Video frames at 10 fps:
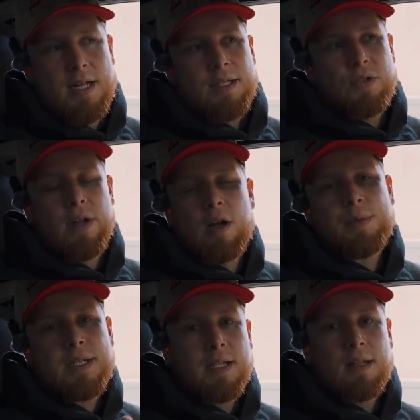So it
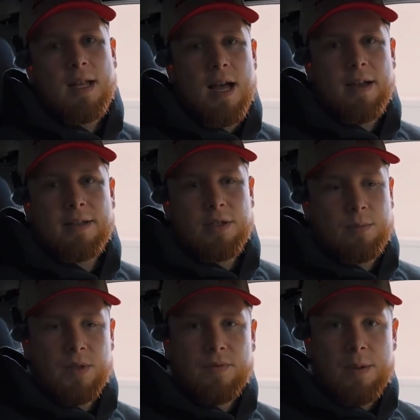helped us a lot in
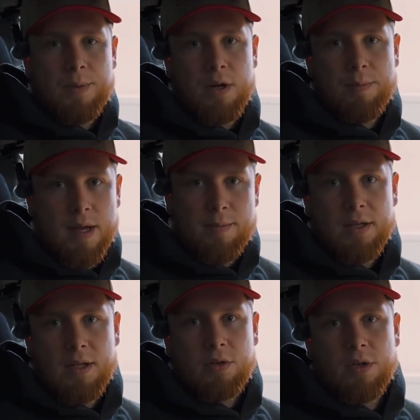terms of keeping our
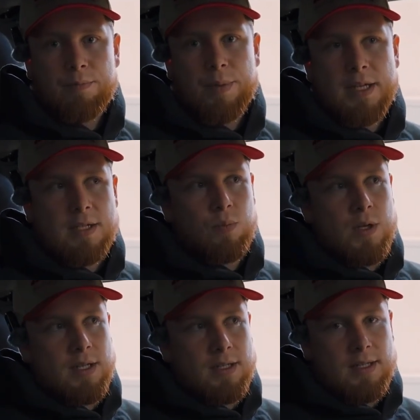payment lower because we
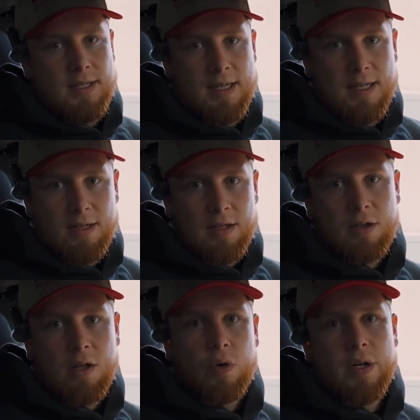could get a
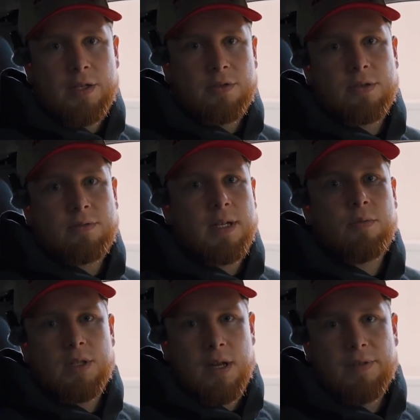lower interest rate,
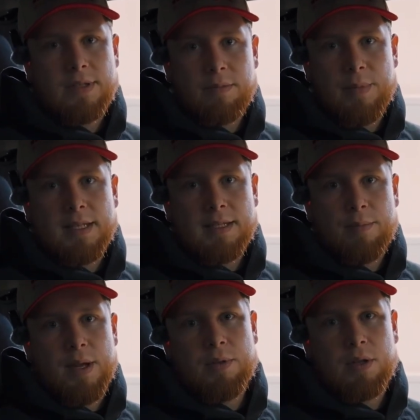which obviously makes the
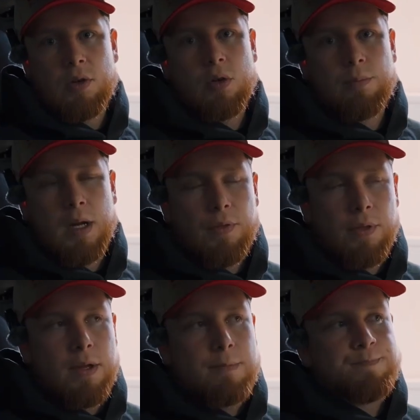payment lower
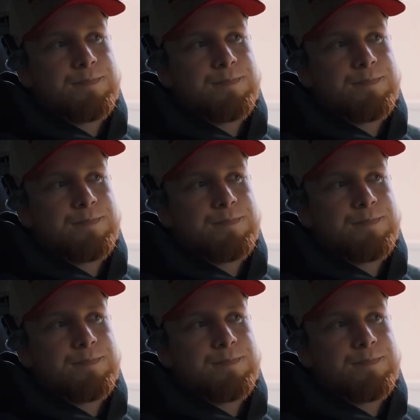monthly.